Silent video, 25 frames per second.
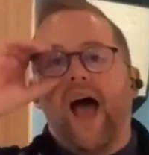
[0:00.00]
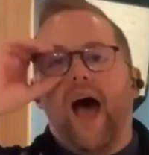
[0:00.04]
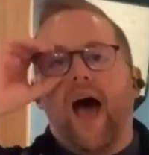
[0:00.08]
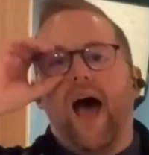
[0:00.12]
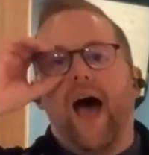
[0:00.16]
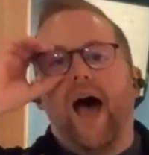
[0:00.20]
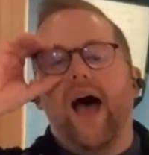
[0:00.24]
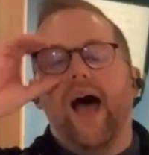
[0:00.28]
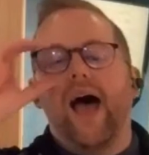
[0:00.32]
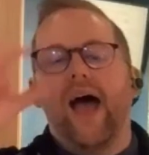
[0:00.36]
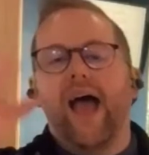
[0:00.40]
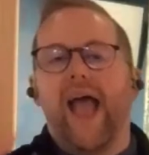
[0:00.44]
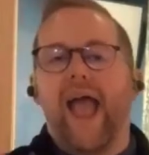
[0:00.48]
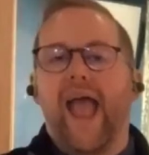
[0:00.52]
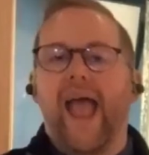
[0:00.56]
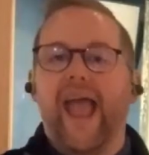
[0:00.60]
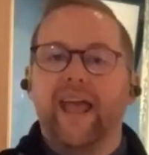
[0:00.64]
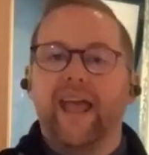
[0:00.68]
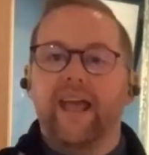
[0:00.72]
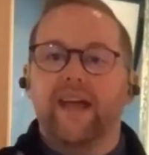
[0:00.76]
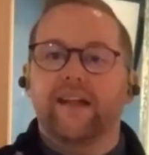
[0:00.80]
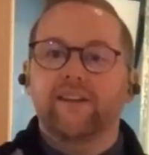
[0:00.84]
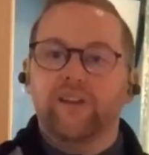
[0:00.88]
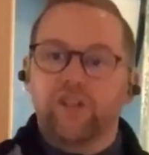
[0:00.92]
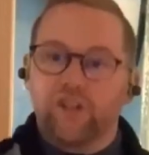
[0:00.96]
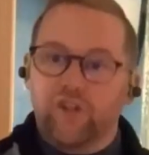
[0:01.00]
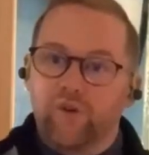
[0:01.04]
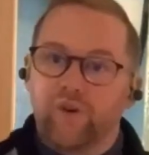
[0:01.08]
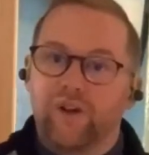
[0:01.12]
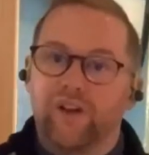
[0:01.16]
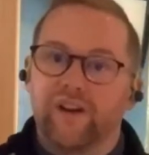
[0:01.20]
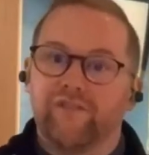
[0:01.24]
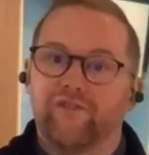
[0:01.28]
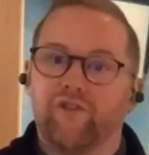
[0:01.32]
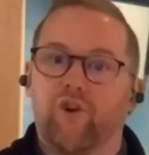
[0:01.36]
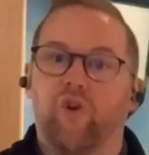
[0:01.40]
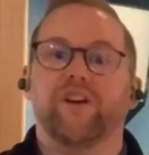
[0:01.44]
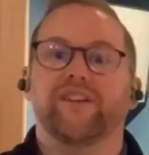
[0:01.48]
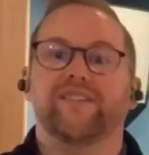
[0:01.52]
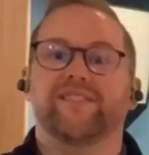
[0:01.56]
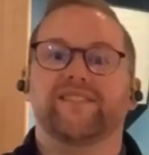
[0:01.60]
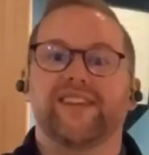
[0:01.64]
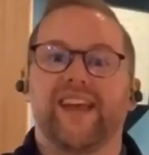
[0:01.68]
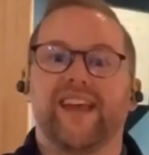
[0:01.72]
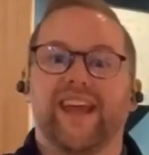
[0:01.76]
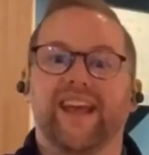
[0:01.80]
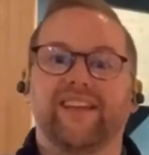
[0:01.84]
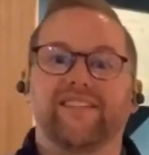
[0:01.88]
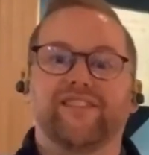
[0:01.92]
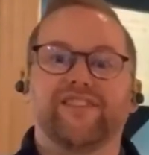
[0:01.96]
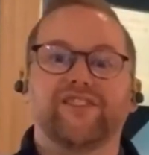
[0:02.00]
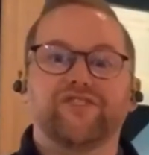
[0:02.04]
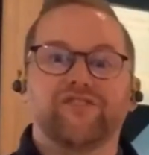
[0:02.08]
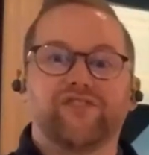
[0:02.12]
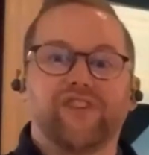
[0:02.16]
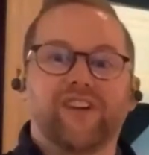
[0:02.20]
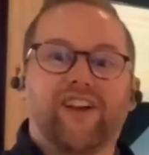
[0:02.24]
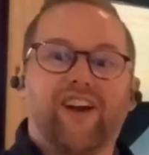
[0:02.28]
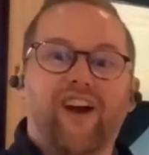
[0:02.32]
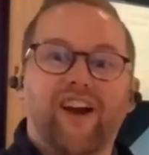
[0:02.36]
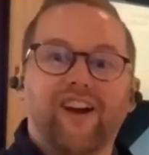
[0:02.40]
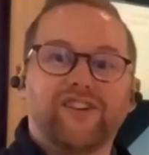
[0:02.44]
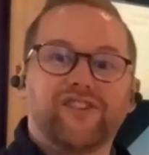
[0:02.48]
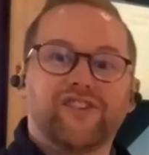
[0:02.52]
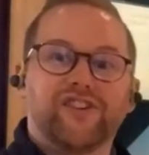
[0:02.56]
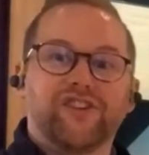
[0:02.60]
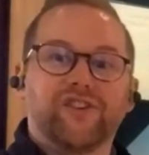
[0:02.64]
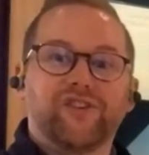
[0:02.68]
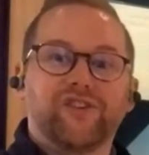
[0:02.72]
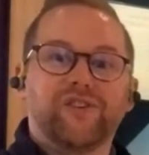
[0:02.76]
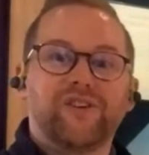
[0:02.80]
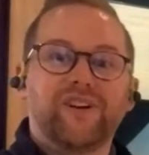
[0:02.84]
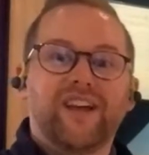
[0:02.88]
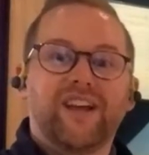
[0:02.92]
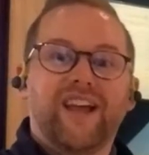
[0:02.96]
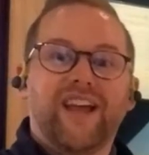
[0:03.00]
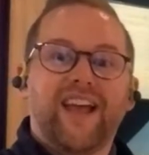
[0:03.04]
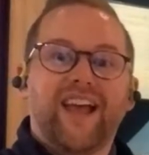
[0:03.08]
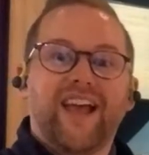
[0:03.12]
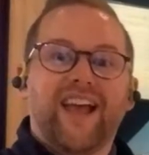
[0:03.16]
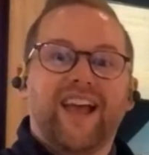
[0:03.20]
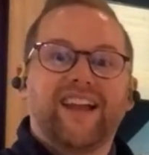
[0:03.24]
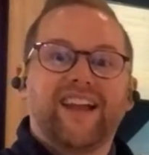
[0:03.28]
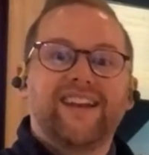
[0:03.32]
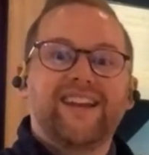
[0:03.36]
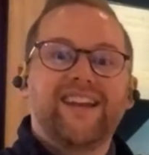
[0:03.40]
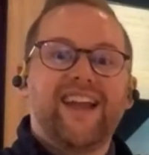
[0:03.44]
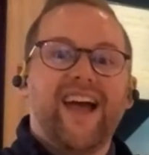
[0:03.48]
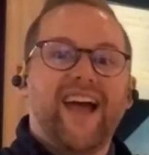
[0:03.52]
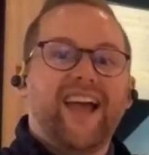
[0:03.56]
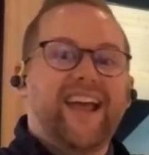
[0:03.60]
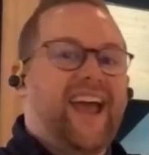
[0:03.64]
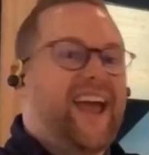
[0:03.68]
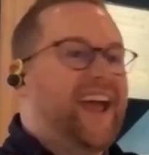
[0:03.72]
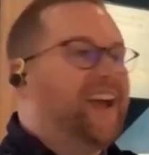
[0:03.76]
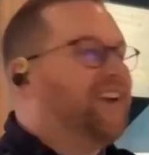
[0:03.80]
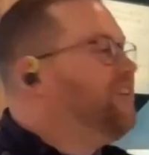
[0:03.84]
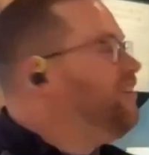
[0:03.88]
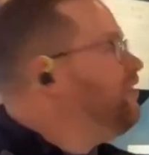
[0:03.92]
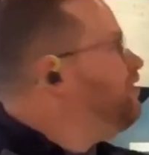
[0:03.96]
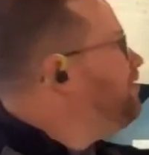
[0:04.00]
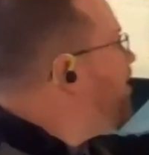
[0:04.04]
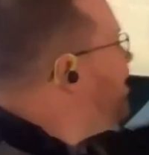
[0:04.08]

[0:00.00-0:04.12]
And you could, of course, take the streetcar to Niagara